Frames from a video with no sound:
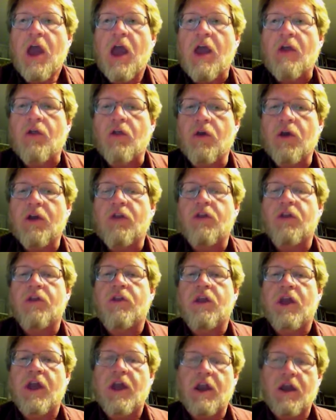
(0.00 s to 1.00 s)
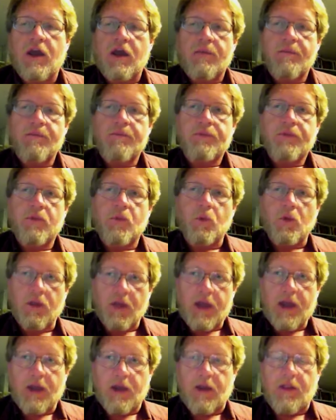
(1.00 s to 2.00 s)
and look at the data
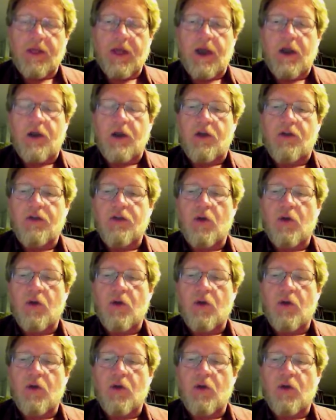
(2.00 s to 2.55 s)
related to that area.